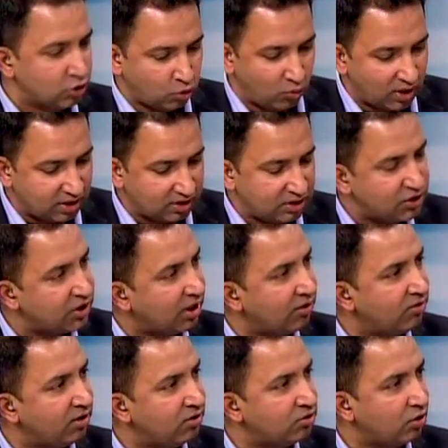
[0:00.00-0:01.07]
So what are the
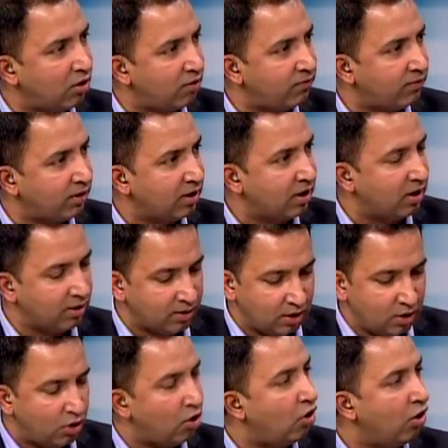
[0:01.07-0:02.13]
chances of
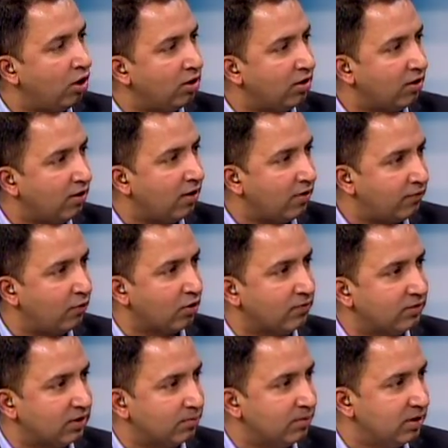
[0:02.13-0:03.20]
all 4 of
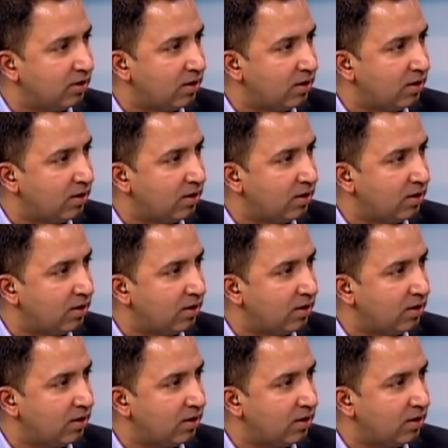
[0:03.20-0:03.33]
them?